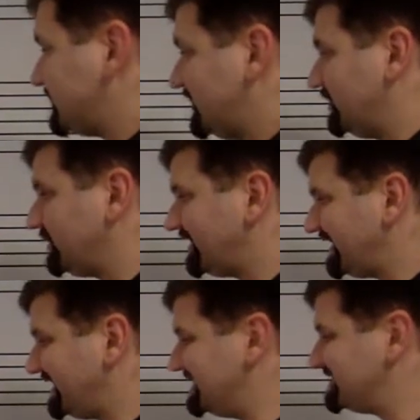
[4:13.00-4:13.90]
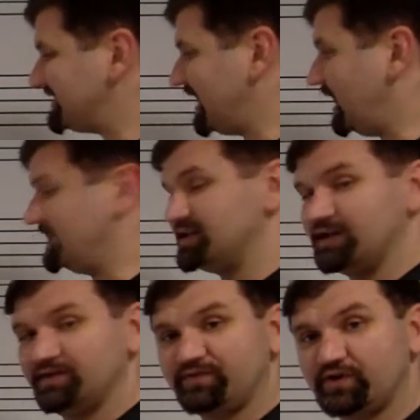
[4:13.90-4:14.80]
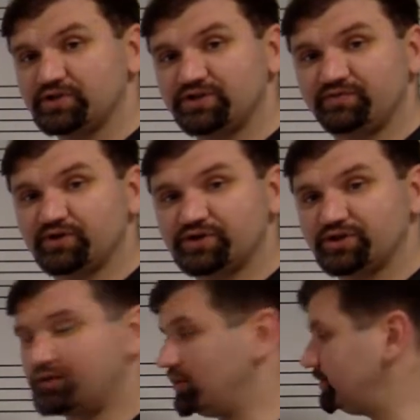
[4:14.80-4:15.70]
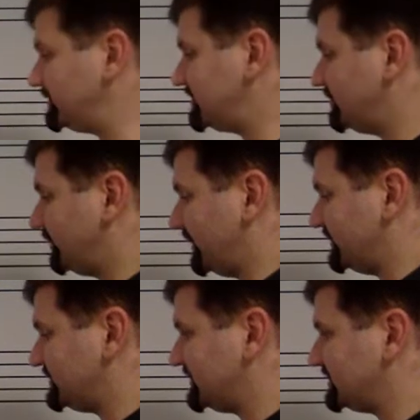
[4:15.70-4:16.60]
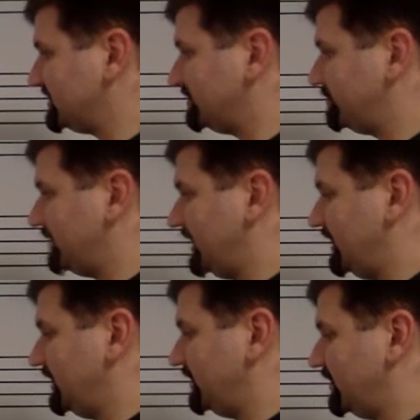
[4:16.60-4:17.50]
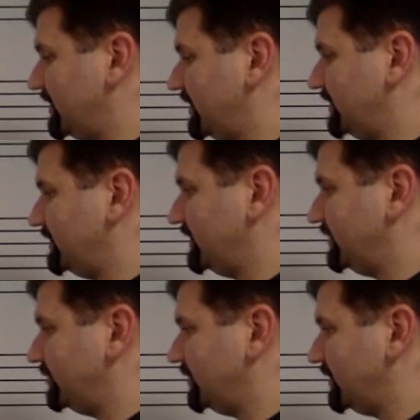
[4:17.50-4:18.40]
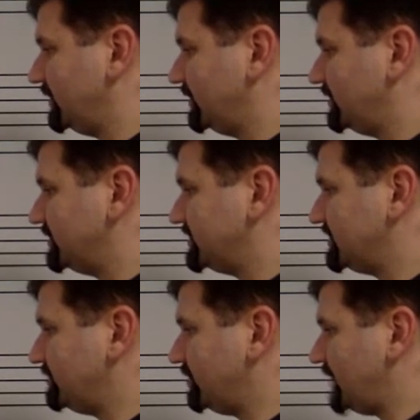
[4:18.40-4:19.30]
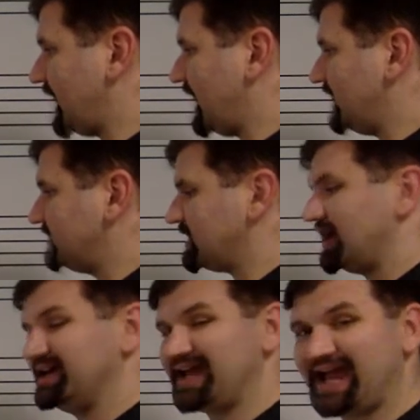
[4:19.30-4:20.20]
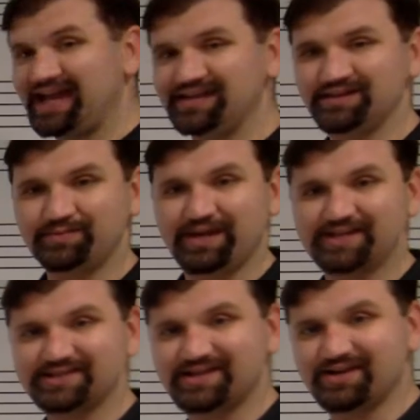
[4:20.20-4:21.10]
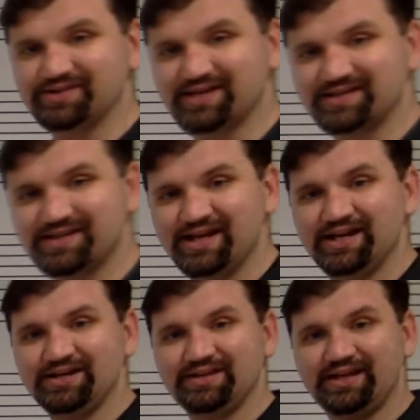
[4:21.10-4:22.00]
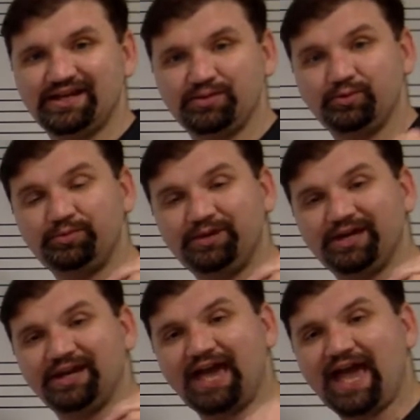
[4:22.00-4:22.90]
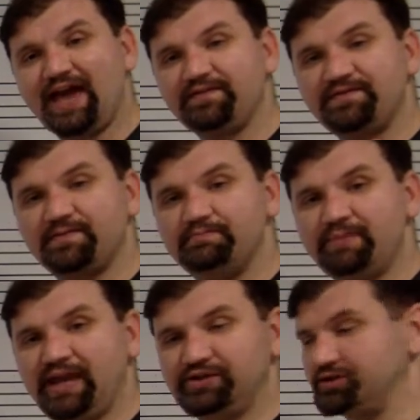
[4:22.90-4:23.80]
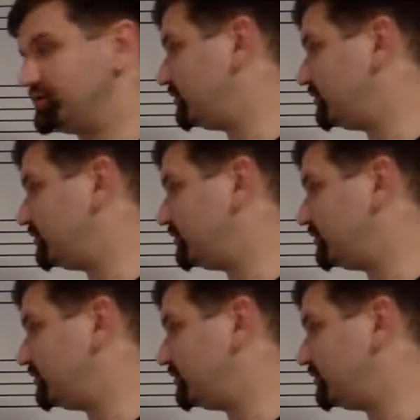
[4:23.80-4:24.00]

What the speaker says: here is a first inversion chord, we see by the 6 in the symbol, and an A in the bass tells us that it would be an F major